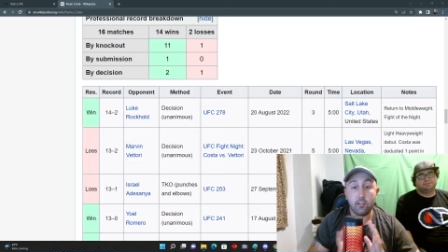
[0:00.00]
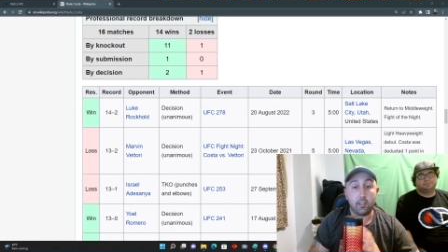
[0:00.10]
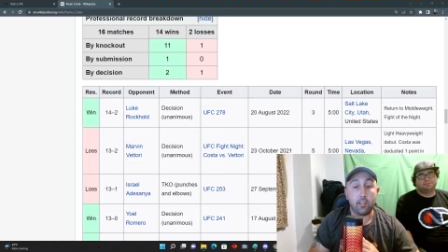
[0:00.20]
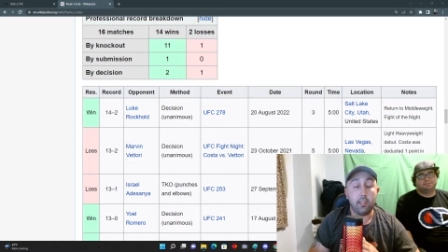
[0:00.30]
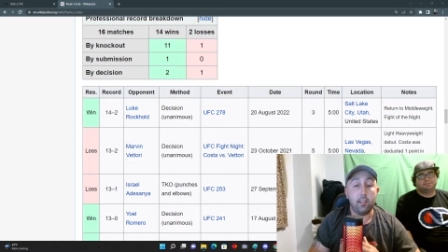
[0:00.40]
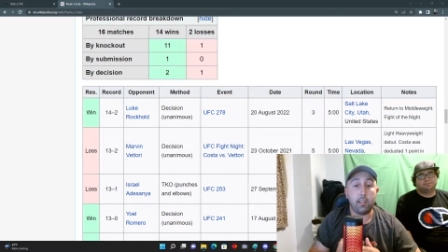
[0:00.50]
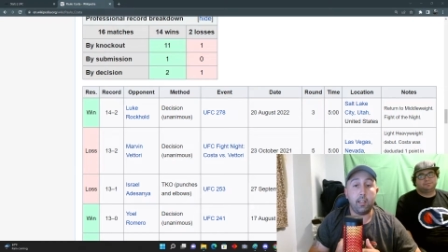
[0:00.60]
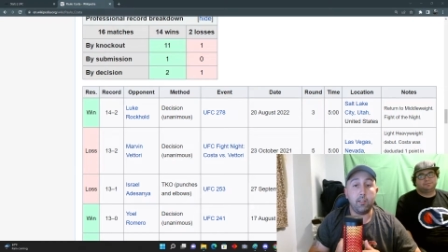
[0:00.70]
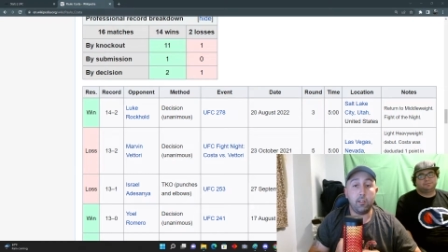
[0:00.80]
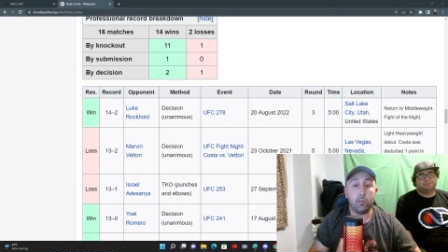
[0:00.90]
like
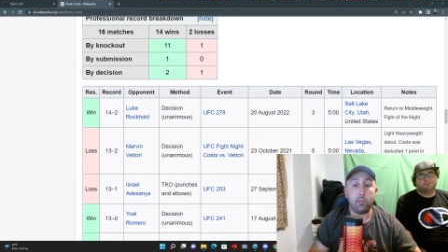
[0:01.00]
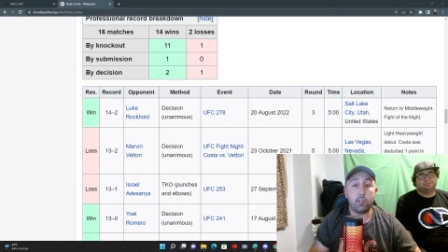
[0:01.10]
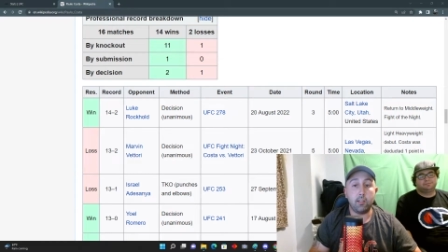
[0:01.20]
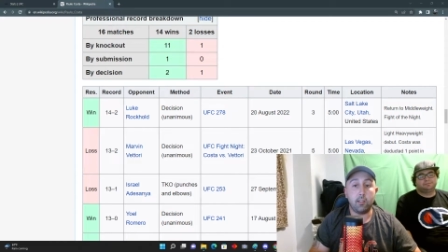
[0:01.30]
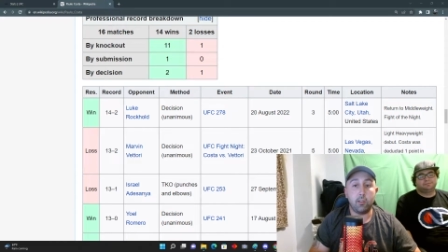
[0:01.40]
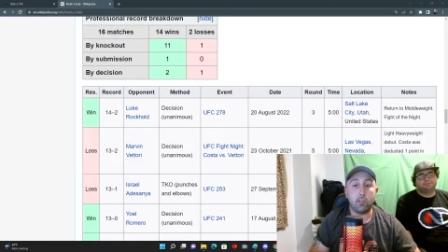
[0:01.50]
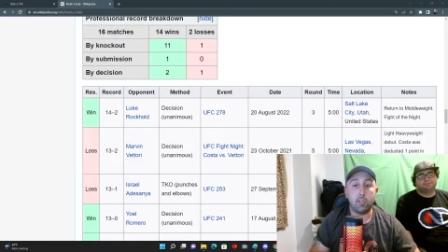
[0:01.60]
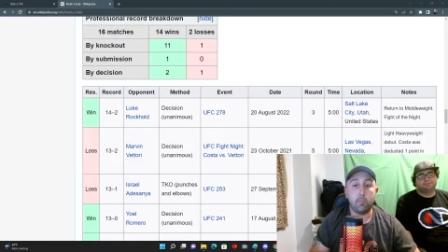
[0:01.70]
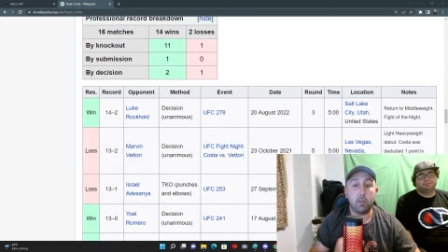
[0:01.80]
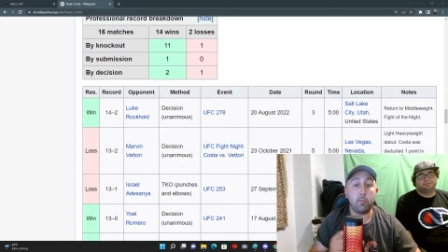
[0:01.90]
Izzy always says, like you're
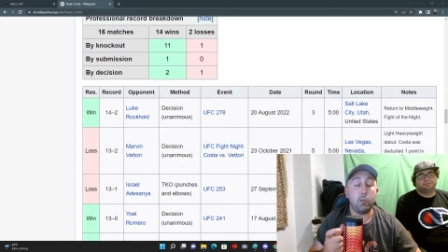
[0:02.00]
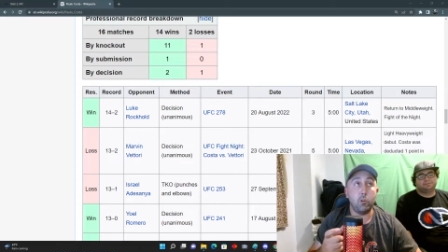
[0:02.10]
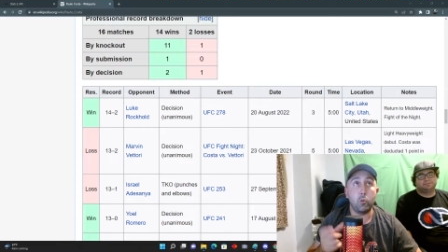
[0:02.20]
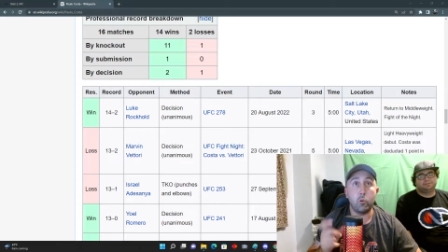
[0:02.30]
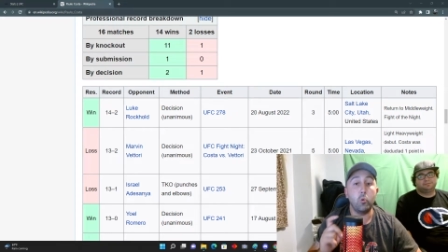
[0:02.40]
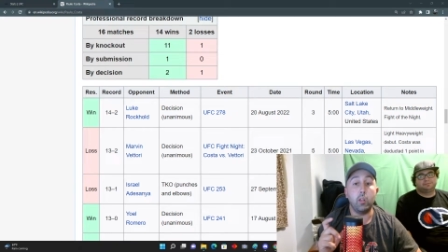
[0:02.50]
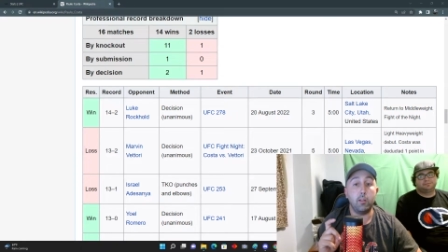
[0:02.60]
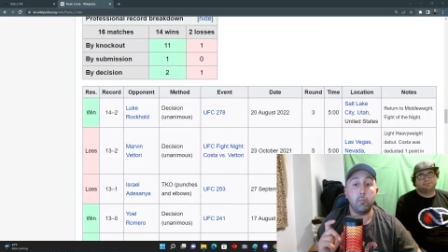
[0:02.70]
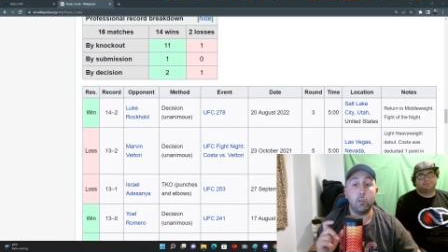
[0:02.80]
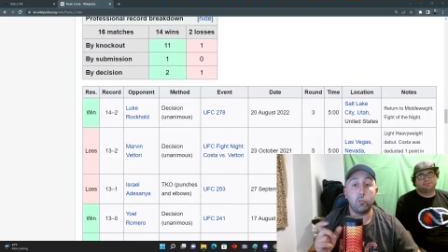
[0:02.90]
sipping up your own
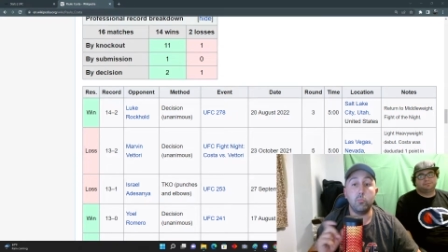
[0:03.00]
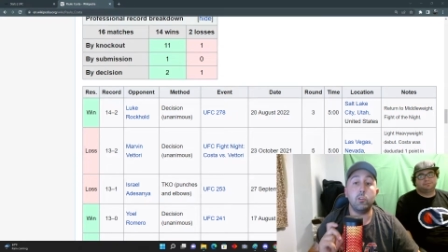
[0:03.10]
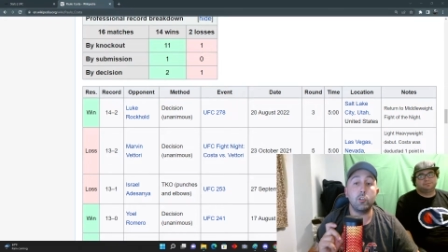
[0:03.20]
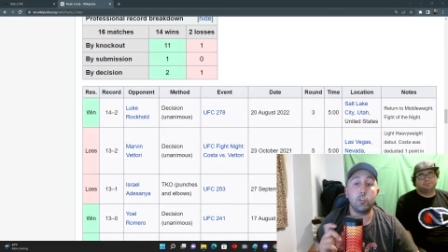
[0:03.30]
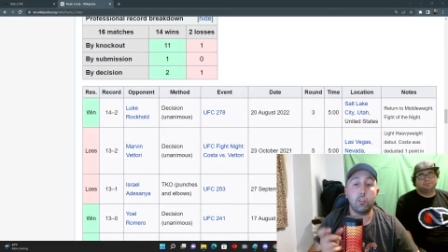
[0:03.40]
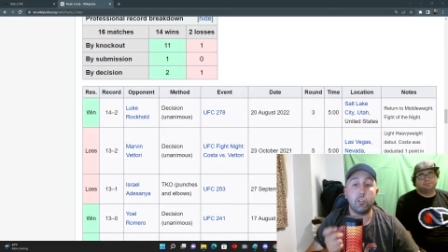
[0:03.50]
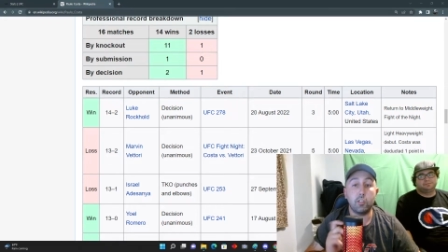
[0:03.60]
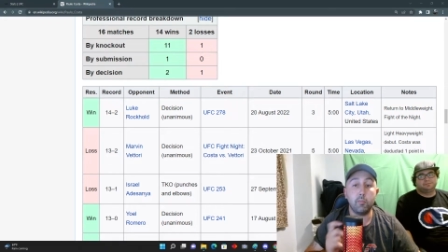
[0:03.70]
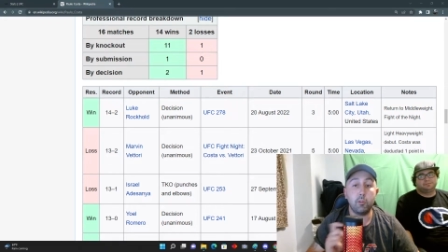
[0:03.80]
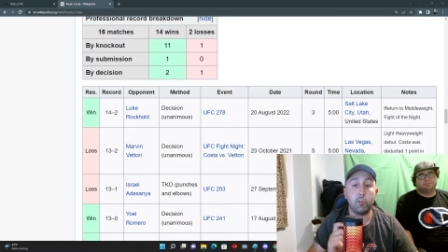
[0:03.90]
Kool-Aid, bro, too much. You're
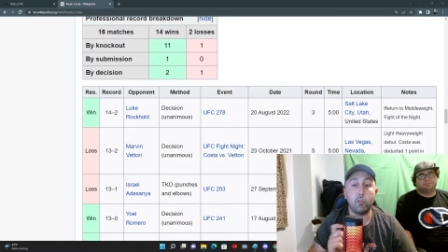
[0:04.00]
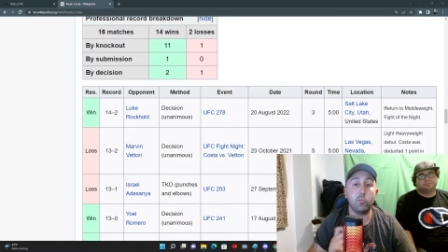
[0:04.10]
sipping your